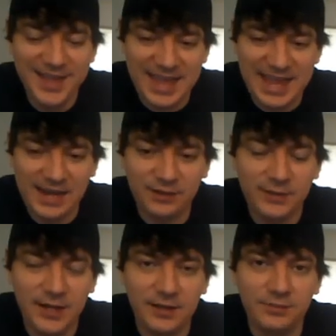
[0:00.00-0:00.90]

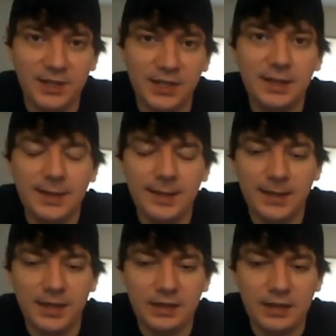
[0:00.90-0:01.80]
aggravated me,
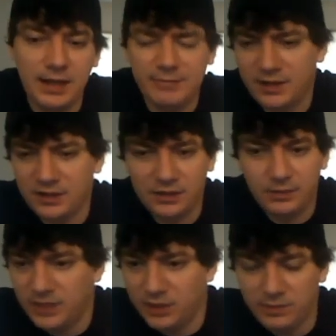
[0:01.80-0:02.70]
and I'm not
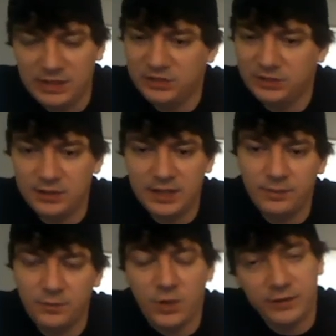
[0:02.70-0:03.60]
gonna mention
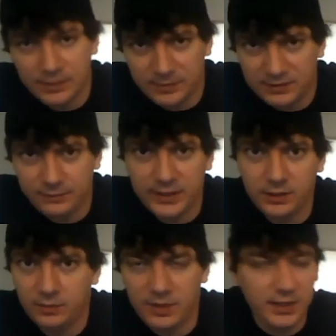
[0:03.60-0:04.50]
them. One of them is the
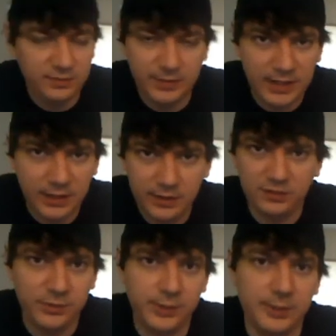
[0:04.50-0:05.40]
final boss, but I'm not
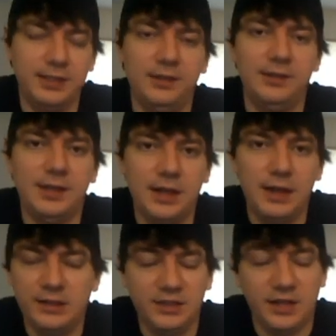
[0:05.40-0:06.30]
gonna spoil anything.
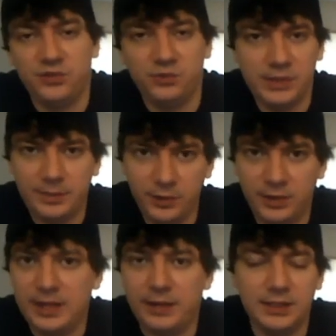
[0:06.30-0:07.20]
I just want to
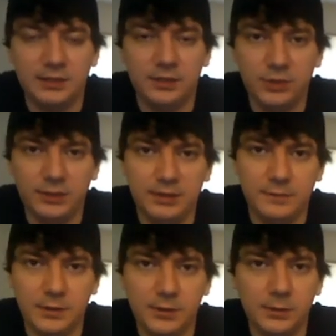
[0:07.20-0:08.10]
point out that they're really
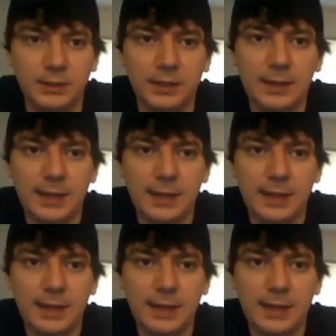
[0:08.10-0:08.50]
difficult.